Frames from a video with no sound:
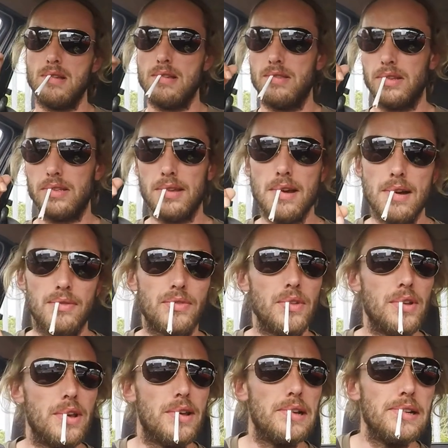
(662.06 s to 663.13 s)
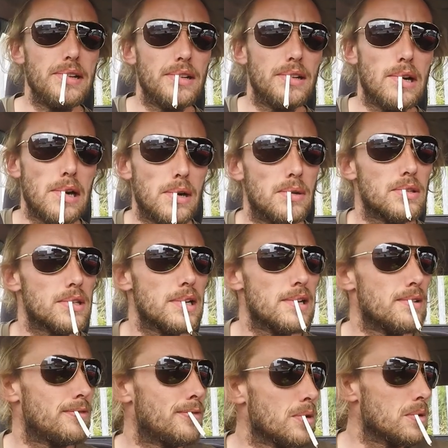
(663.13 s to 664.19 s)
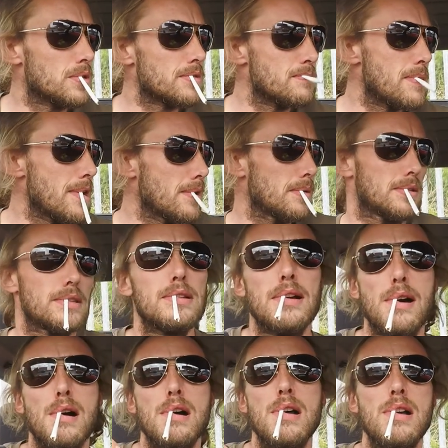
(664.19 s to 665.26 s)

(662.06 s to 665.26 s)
this afternoon I was going forwards and backwards a lot.